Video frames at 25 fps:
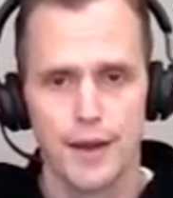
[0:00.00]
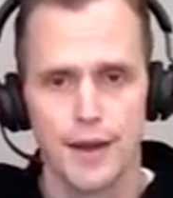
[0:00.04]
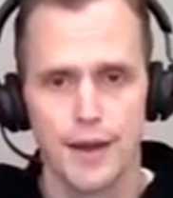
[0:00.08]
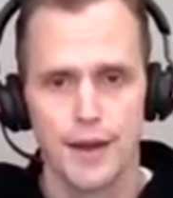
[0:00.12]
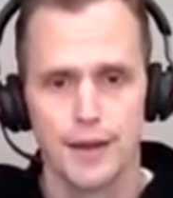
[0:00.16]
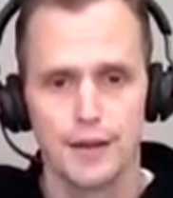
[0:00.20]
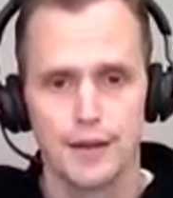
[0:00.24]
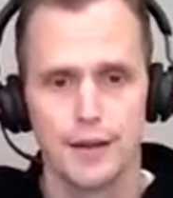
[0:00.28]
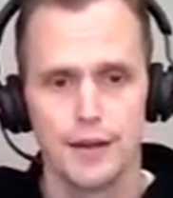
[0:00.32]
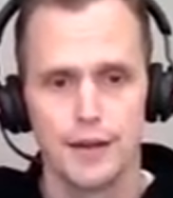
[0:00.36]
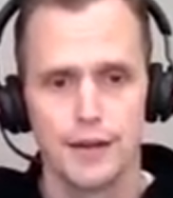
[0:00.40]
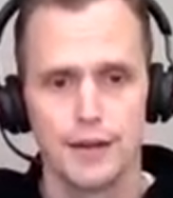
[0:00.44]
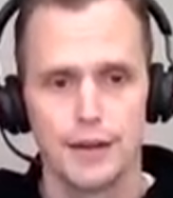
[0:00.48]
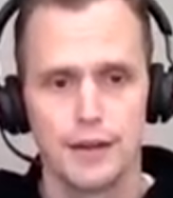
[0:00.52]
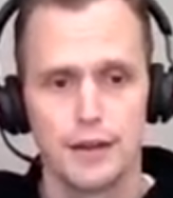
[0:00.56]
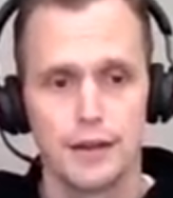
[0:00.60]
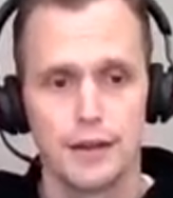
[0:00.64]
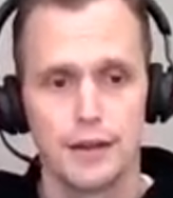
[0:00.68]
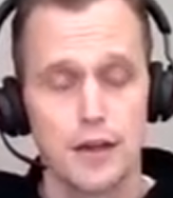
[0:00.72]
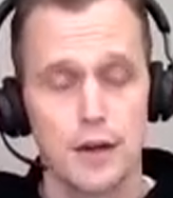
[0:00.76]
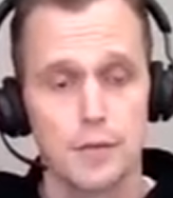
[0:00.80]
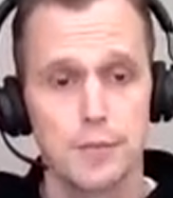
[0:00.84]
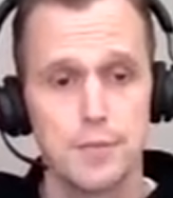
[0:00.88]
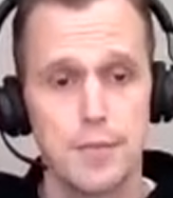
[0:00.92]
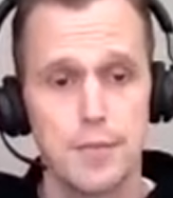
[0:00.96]
And
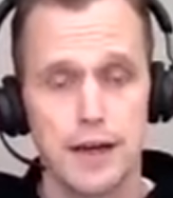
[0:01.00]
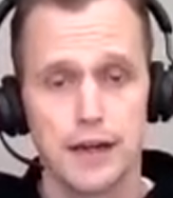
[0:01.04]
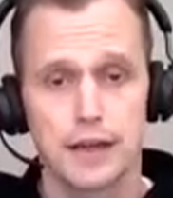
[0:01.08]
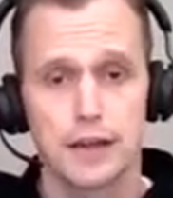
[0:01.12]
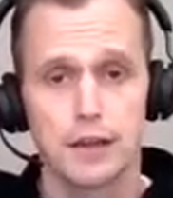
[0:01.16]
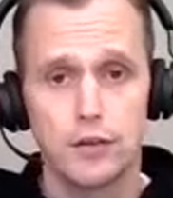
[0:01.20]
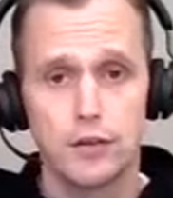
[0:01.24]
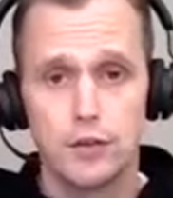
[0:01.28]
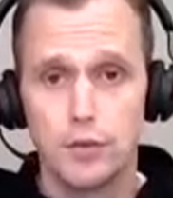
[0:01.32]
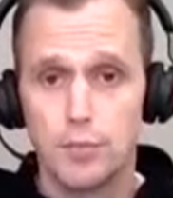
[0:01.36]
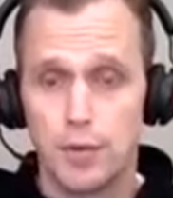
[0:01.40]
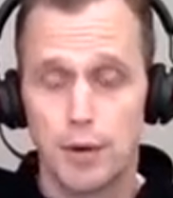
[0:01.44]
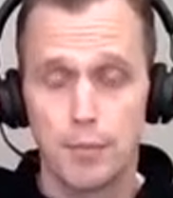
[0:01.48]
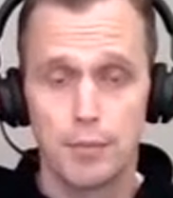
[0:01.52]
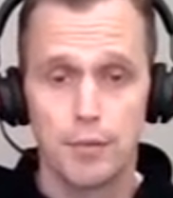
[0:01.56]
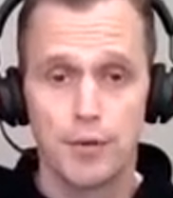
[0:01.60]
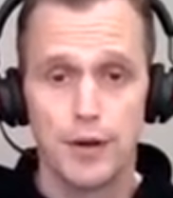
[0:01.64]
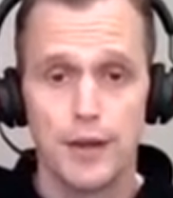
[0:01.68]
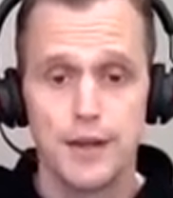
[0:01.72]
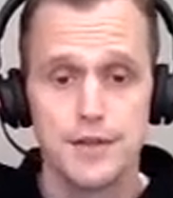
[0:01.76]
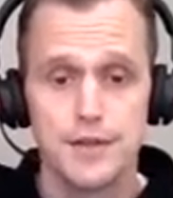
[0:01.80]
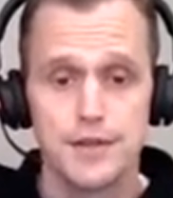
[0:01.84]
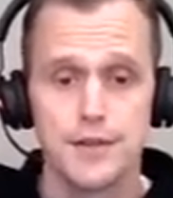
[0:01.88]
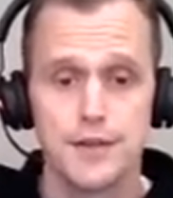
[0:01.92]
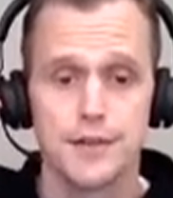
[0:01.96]
it comes back to
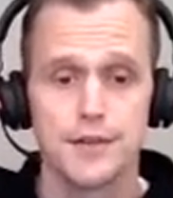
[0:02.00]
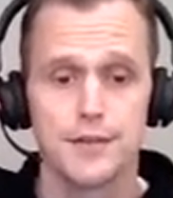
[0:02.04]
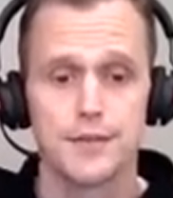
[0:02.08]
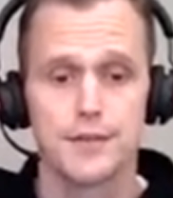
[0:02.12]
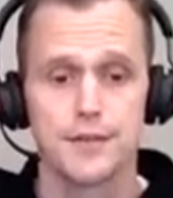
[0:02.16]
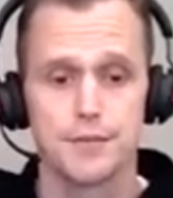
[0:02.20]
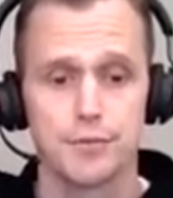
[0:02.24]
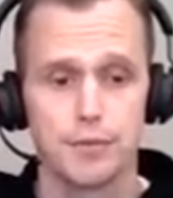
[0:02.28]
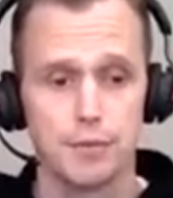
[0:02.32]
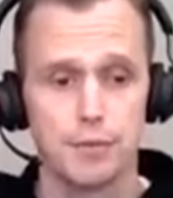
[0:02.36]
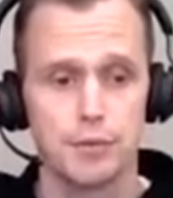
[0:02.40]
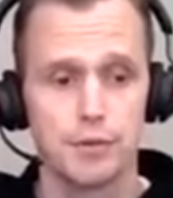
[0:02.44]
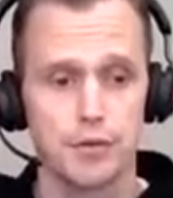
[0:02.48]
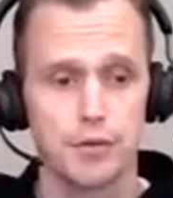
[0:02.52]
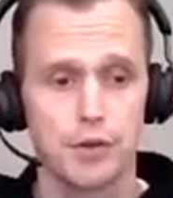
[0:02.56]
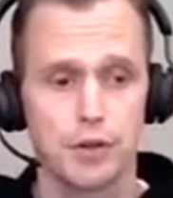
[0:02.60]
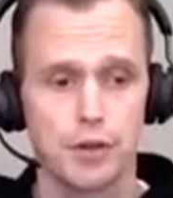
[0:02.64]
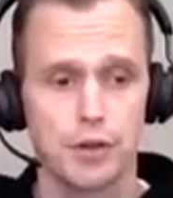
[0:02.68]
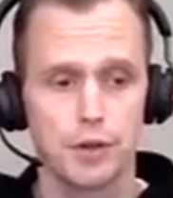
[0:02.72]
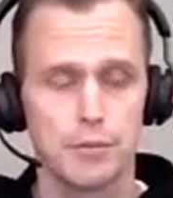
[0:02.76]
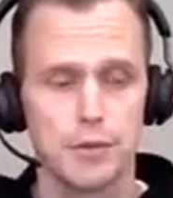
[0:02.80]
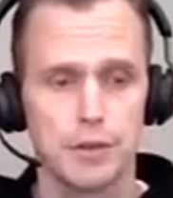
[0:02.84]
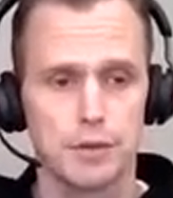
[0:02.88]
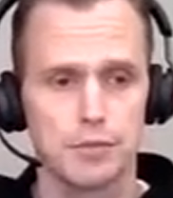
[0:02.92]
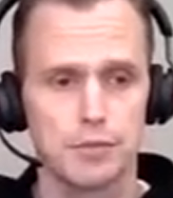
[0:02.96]
preparations. We will
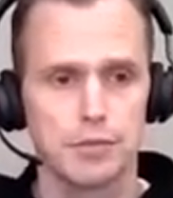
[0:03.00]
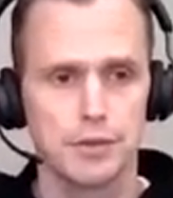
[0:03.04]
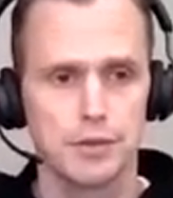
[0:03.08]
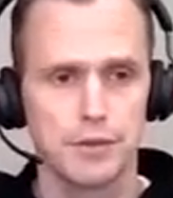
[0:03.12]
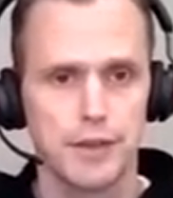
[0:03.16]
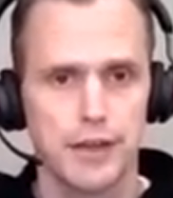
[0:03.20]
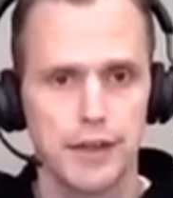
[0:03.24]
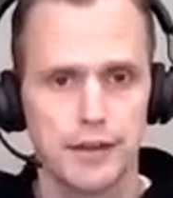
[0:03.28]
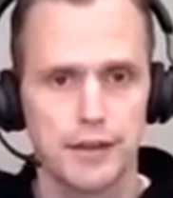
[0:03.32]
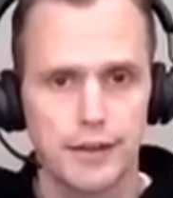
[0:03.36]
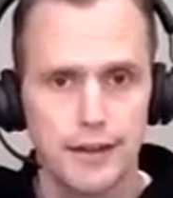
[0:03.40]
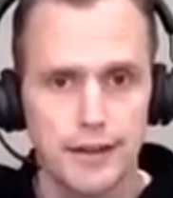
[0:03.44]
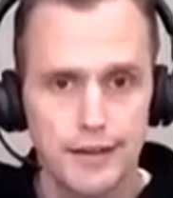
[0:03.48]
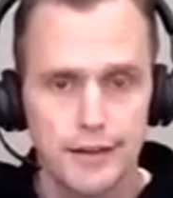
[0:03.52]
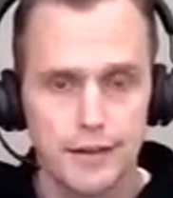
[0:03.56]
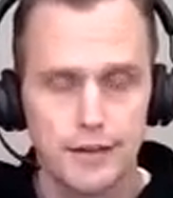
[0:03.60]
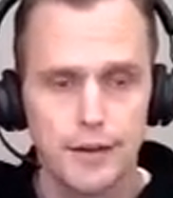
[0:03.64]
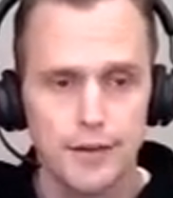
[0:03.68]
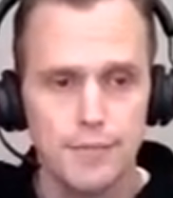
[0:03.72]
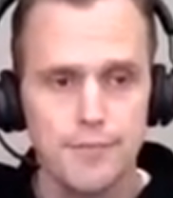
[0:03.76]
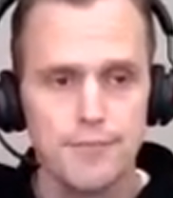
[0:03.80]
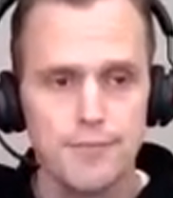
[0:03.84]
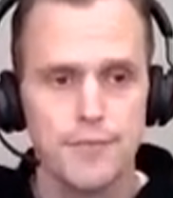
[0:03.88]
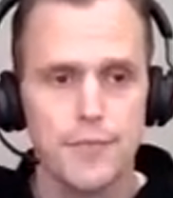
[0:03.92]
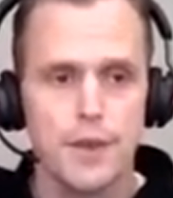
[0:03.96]
talk a little bit about that
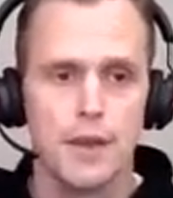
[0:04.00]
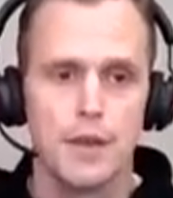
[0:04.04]
later.